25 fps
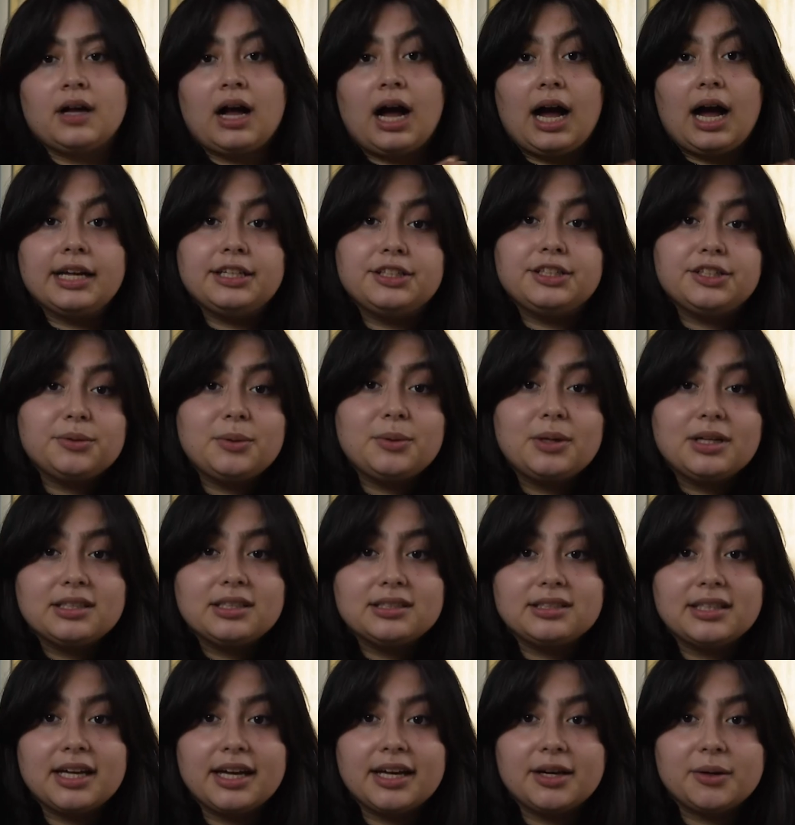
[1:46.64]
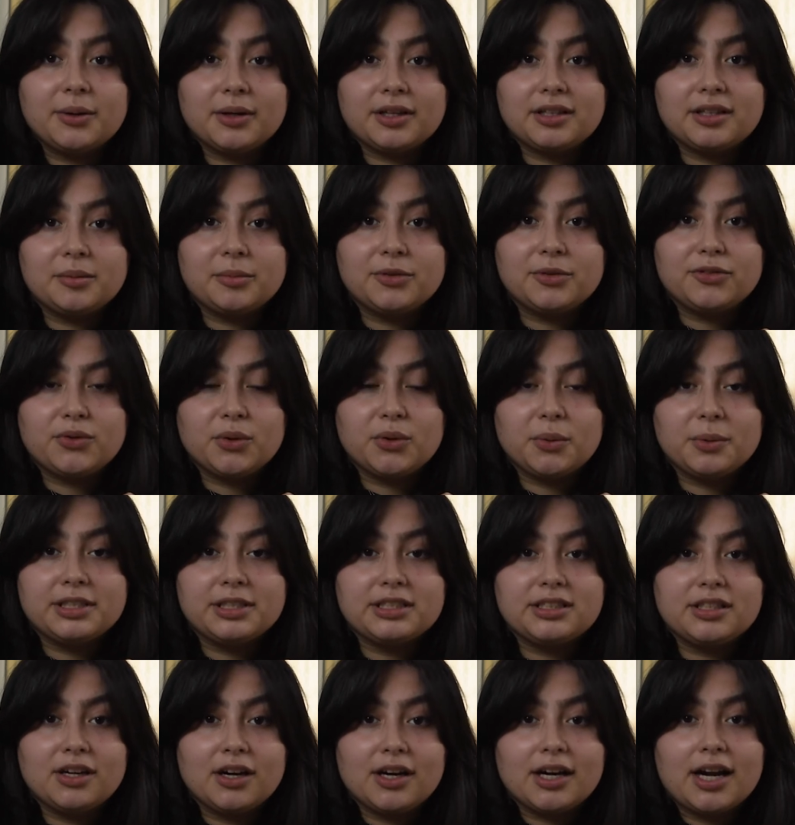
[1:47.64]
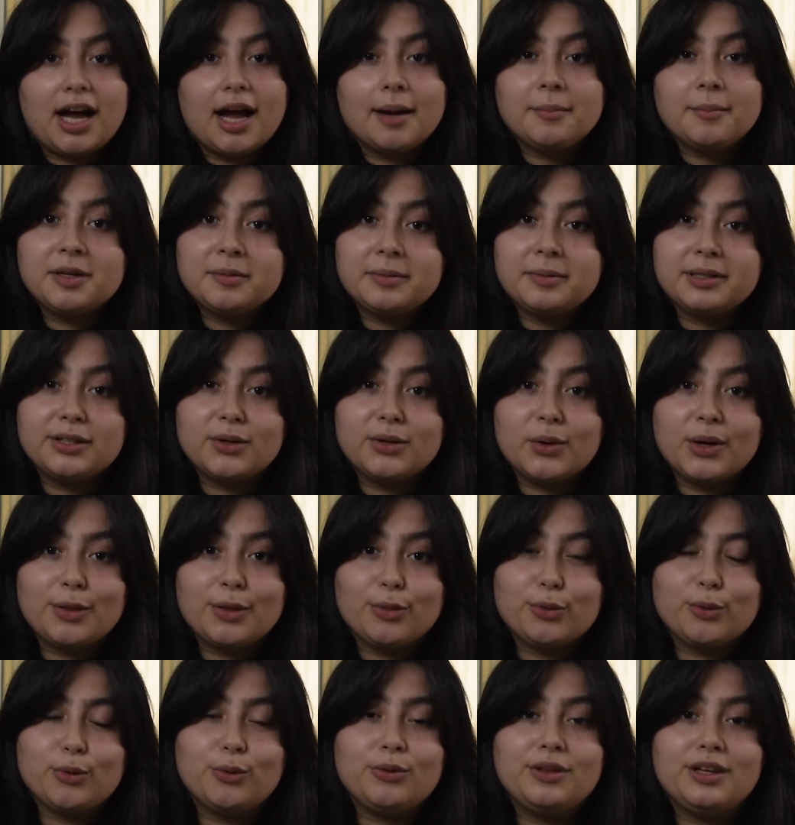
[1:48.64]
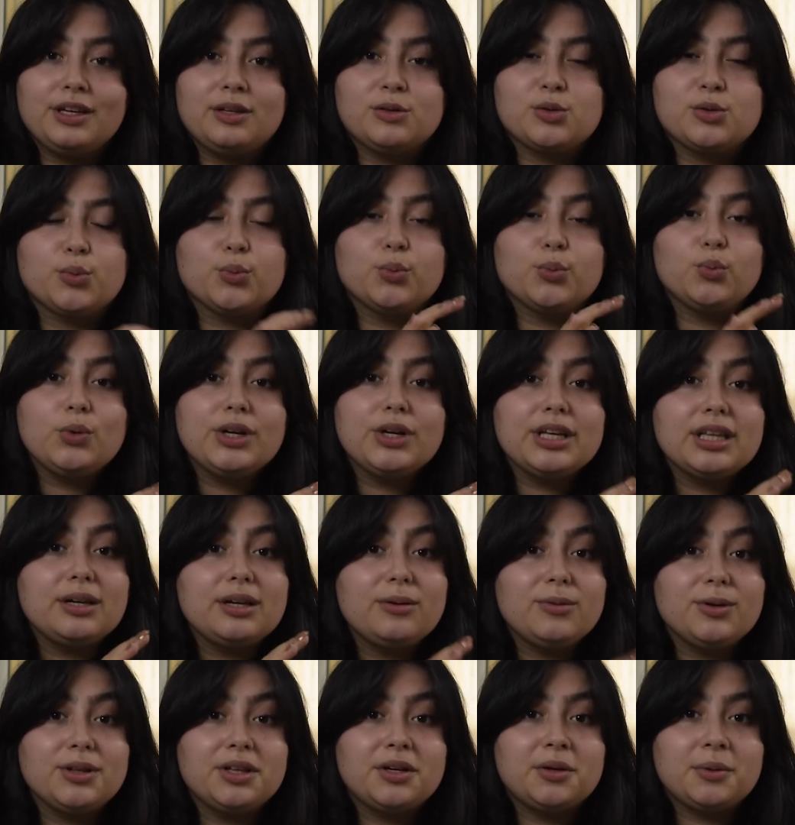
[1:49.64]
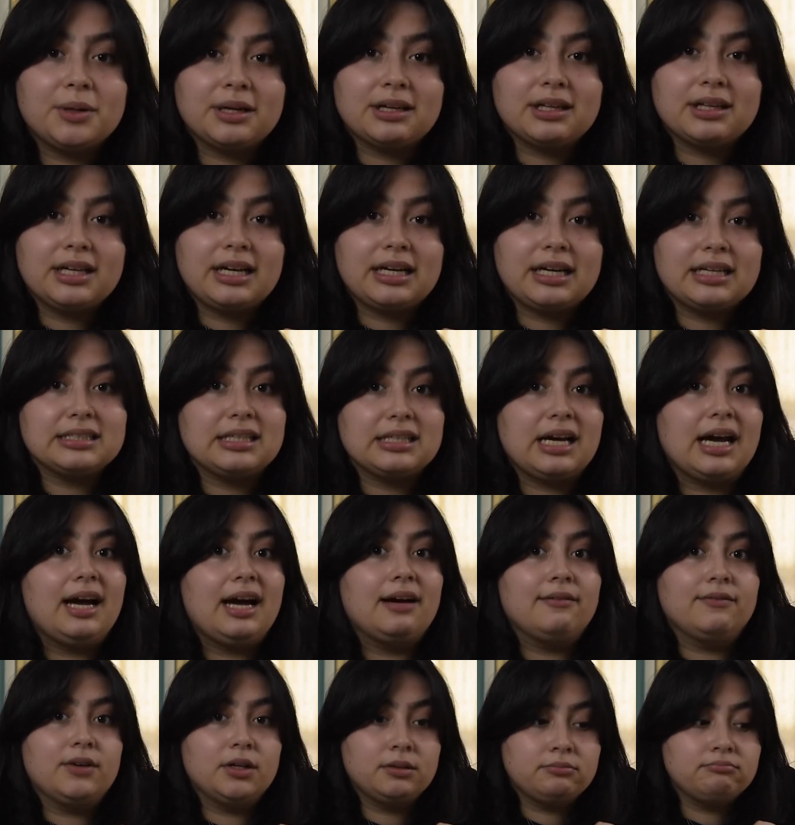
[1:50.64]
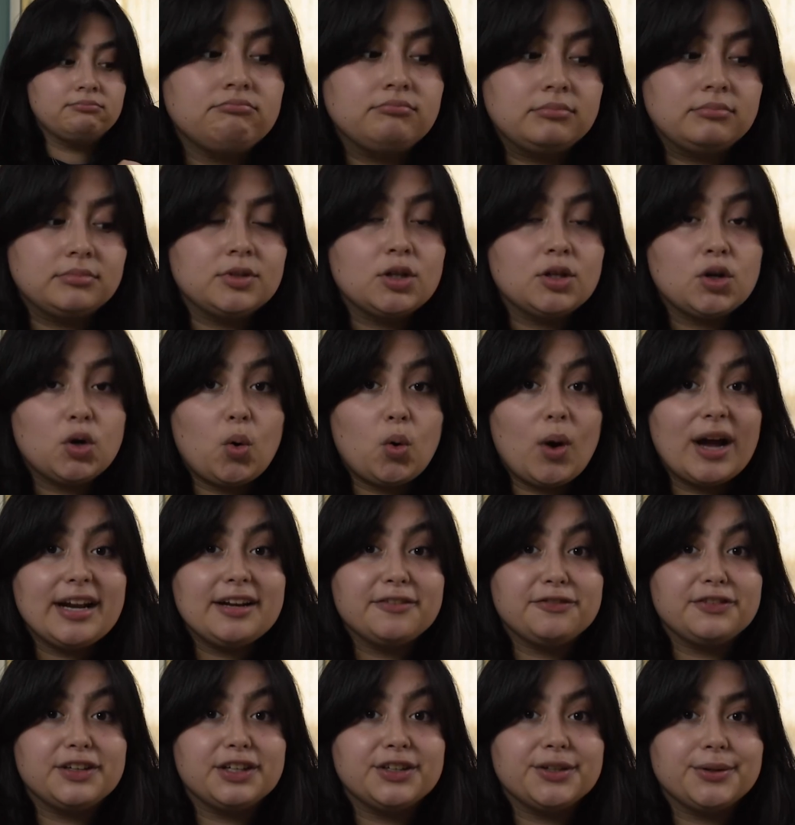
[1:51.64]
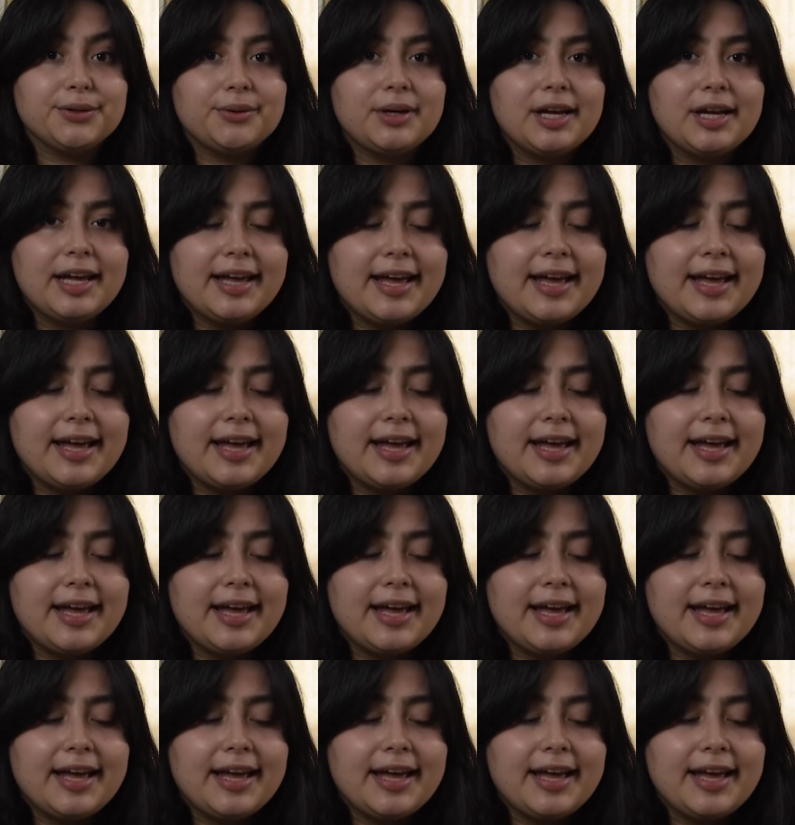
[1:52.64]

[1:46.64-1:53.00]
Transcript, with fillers: I do want to say quickly before we start, I'm going to be going through these really, really quickly because I have quite a few.